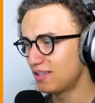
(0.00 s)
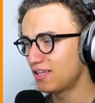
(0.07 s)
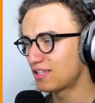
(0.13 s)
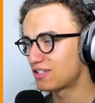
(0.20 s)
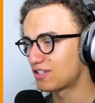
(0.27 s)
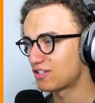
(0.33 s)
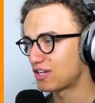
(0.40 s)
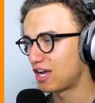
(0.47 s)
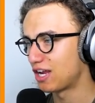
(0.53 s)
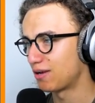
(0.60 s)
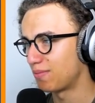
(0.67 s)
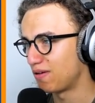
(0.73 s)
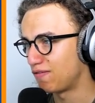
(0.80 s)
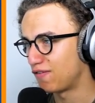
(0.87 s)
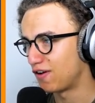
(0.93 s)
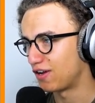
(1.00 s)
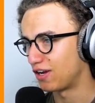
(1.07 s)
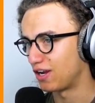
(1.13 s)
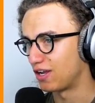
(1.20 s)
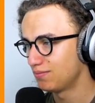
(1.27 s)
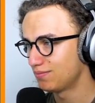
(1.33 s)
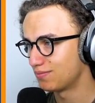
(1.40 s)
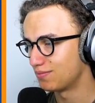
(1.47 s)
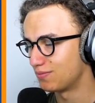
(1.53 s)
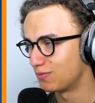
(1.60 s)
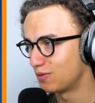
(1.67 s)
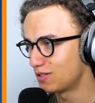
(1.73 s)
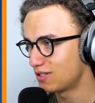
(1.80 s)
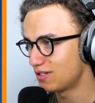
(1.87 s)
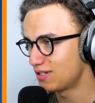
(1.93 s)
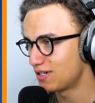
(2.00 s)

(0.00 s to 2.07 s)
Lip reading: This is gonna be fun. What's on